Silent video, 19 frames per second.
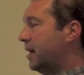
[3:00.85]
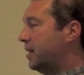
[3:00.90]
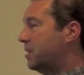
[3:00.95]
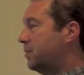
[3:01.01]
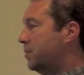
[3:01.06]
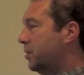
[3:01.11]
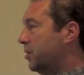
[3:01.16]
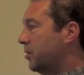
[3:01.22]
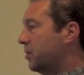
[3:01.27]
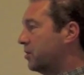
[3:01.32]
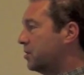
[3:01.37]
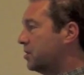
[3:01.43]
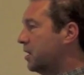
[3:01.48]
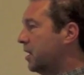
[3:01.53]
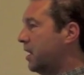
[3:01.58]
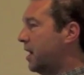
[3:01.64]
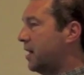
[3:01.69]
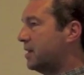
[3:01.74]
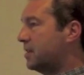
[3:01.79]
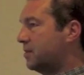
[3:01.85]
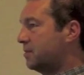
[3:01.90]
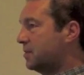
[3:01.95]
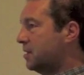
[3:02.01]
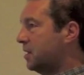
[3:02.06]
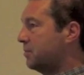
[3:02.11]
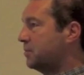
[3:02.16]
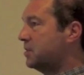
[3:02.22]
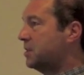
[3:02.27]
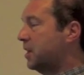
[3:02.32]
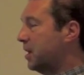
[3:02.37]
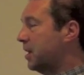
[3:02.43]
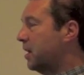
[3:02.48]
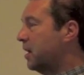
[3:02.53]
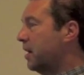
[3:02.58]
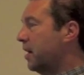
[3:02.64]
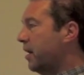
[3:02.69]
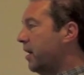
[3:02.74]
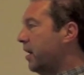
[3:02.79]
and to be honest, yeah, I sometimes
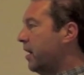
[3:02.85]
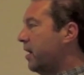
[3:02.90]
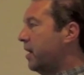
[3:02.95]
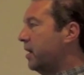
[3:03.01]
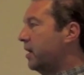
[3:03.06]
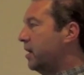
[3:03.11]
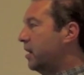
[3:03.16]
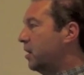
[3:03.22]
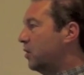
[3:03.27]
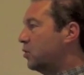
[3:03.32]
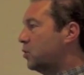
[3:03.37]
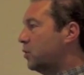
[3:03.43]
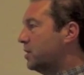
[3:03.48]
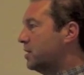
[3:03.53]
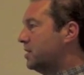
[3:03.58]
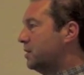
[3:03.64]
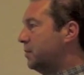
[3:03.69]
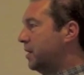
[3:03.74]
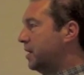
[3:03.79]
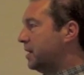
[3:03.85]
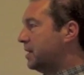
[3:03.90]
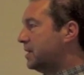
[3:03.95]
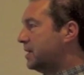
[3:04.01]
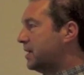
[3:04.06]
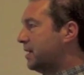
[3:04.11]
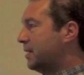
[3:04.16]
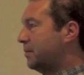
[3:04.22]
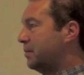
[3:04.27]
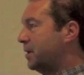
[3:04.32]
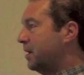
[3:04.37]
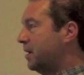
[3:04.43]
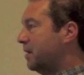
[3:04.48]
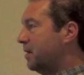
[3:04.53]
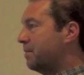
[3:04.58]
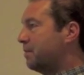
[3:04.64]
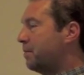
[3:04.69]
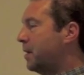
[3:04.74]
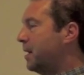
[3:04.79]
think, you know, 20 minutes can
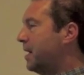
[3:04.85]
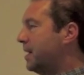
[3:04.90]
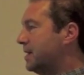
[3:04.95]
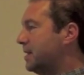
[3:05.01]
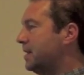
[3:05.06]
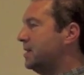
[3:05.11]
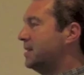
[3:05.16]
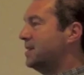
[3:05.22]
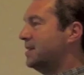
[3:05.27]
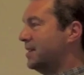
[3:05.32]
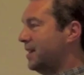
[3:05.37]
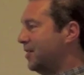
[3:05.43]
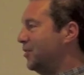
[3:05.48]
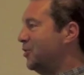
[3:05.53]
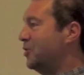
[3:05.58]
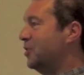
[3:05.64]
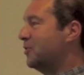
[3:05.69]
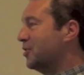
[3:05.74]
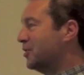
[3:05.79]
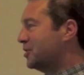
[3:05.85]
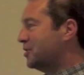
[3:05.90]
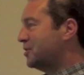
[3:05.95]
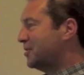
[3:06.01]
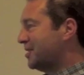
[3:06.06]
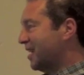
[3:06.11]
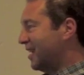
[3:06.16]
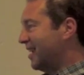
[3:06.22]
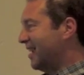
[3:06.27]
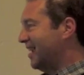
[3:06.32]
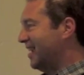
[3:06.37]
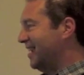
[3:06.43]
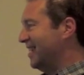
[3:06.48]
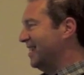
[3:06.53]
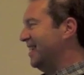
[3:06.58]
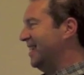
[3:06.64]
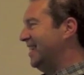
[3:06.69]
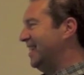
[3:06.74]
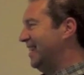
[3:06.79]
be plenty to say all you've got to say.
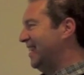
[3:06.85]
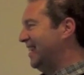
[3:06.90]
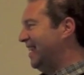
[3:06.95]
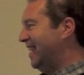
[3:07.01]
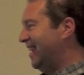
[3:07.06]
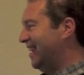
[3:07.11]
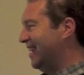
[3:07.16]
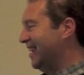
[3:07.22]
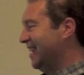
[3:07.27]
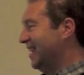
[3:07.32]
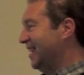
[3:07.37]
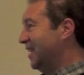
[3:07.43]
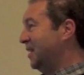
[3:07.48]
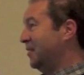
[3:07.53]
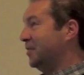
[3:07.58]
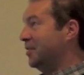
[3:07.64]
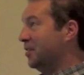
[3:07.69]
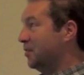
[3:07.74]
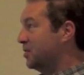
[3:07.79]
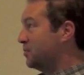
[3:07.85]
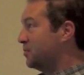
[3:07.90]
Even